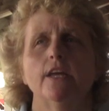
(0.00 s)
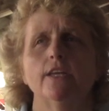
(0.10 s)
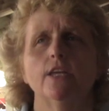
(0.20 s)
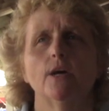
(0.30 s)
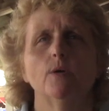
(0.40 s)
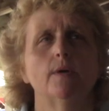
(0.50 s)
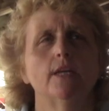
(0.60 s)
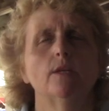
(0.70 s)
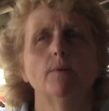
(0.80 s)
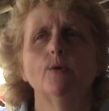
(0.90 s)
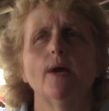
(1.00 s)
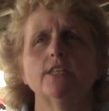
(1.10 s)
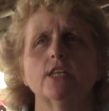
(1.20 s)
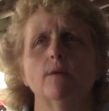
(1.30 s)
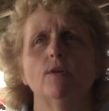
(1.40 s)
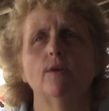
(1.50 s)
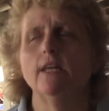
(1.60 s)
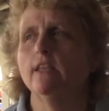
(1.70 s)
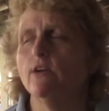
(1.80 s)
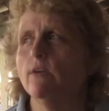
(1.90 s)
You know, in the bluegrass
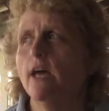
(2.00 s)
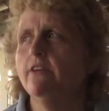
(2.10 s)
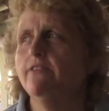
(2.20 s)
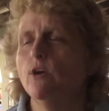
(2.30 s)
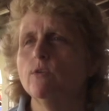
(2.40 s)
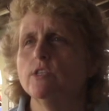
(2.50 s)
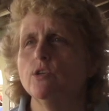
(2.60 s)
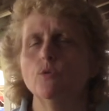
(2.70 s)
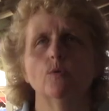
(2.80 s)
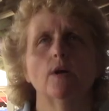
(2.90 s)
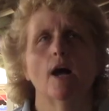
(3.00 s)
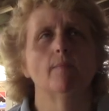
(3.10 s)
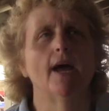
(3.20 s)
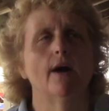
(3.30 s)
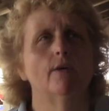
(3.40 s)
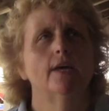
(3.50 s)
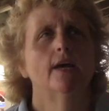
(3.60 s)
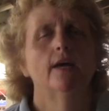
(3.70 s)
community, there are a lot of folks who come out